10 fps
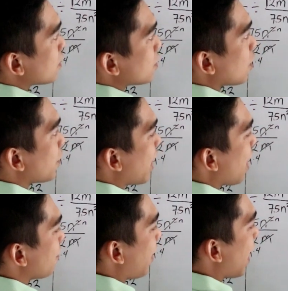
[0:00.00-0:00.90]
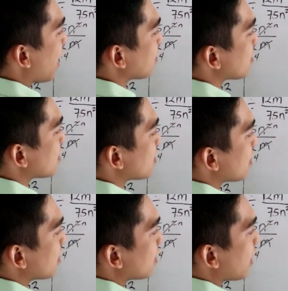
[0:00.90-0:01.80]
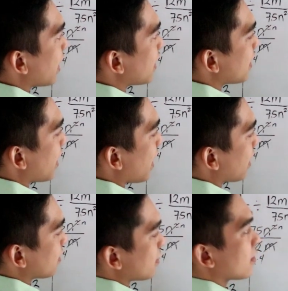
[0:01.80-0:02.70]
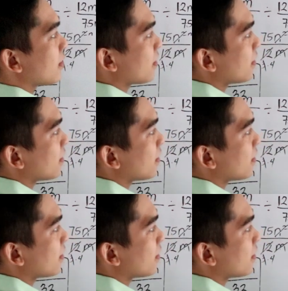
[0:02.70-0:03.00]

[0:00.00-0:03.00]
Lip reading: So we have x and x.